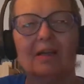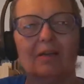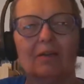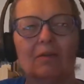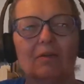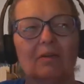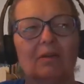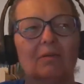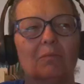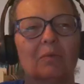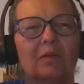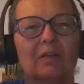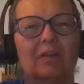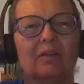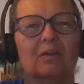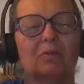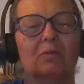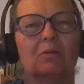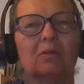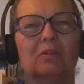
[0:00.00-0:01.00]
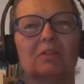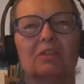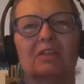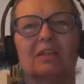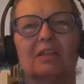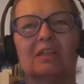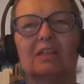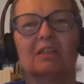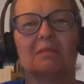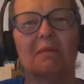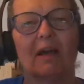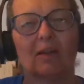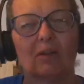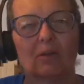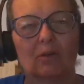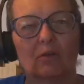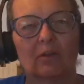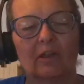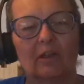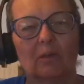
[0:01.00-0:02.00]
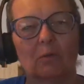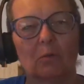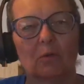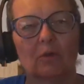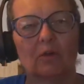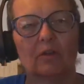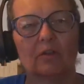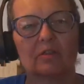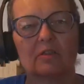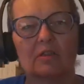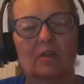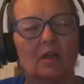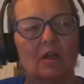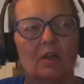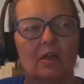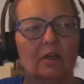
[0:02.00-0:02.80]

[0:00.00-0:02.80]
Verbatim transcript: You know, one of the coolest things about learning the word is